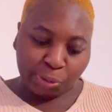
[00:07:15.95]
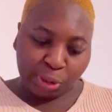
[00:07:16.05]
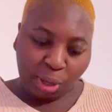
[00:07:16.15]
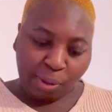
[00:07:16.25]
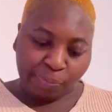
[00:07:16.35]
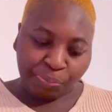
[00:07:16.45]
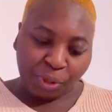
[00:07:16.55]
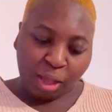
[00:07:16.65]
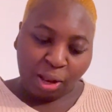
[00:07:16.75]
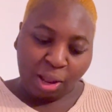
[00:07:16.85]
So
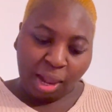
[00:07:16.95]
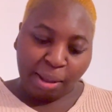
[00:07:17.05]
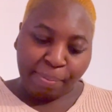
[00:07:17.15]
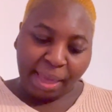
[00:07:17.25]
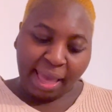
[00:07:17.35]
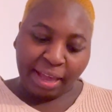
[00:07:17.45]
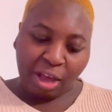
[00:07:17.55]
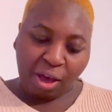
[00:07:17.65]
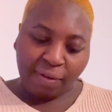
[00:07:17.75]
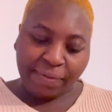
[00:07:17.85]
Lala May
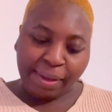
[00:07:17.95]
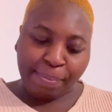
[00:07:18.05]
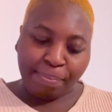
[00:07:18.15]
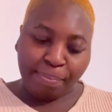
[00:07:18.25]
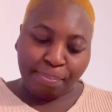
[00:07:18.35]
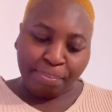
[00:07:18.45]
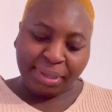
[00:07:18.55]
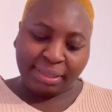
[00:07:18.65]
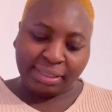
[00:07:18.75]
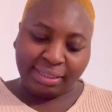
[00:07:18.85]
curvy
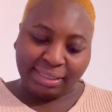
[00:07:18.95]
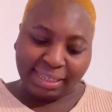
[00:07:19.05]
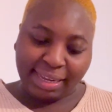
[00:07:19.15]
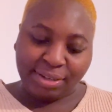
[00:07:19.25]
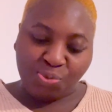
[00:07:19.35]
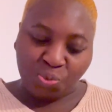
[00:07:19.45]
midi